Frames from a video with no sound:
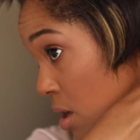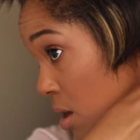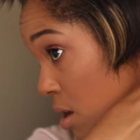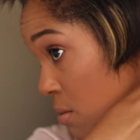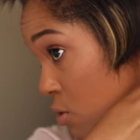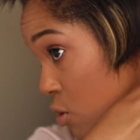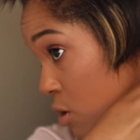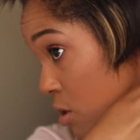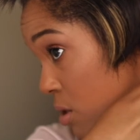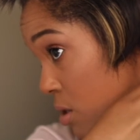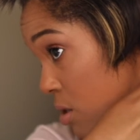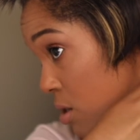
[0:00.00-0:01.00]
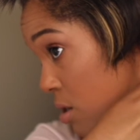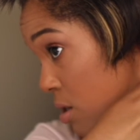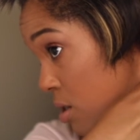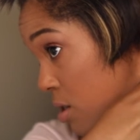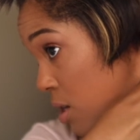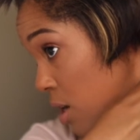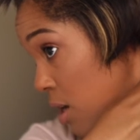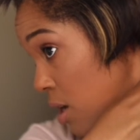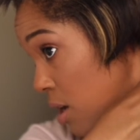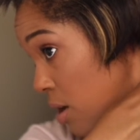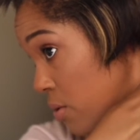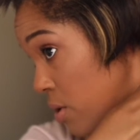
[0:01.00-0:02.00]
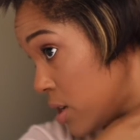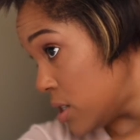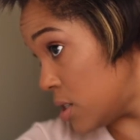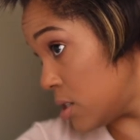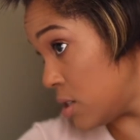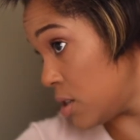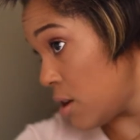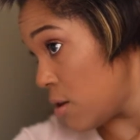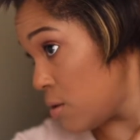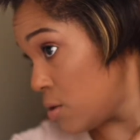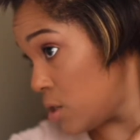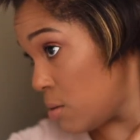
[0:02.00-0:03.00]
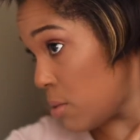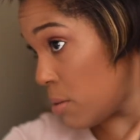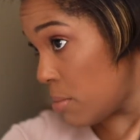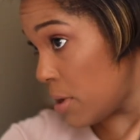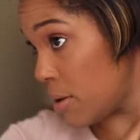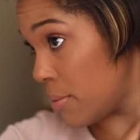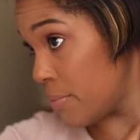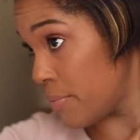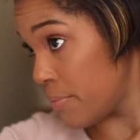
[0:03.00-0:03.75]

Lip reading: and just taking it down nice and slow to bump it.